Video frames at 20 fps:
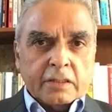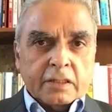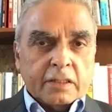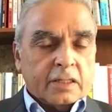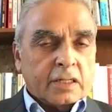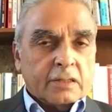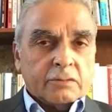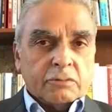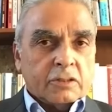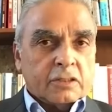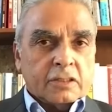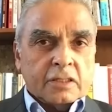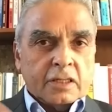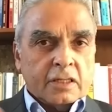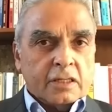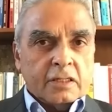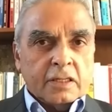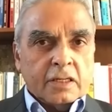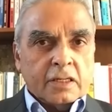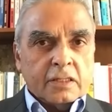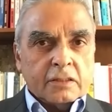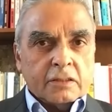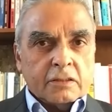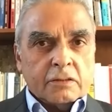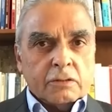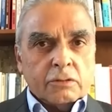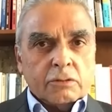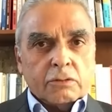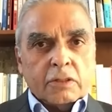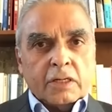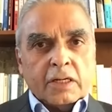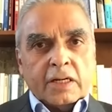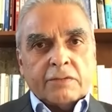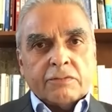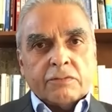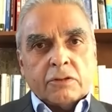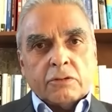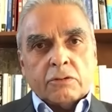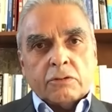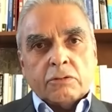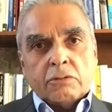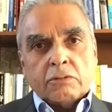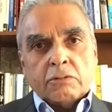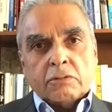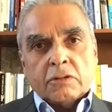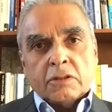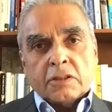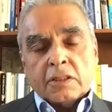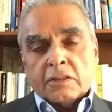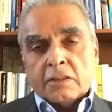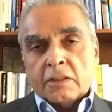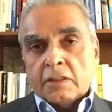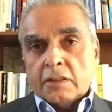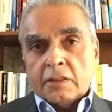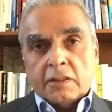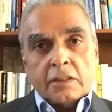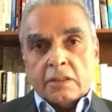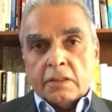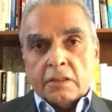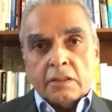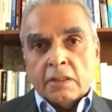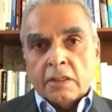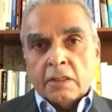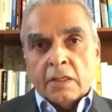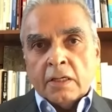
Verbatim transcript: And I would say, yes, you have to certainly